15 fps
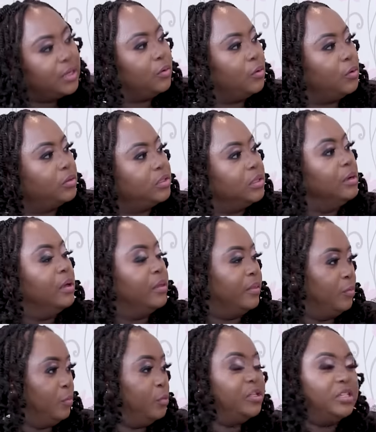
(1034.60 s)
in the Lord,
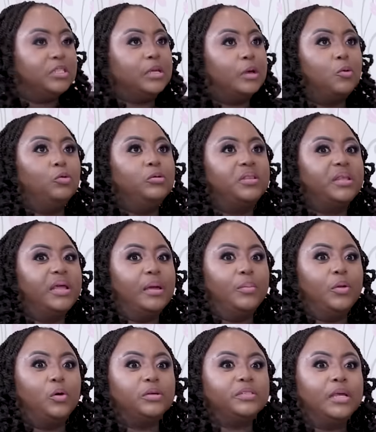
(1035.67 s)
which is a good thing
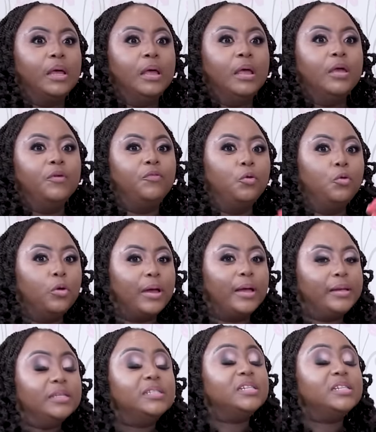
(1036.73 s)
because if you look at it,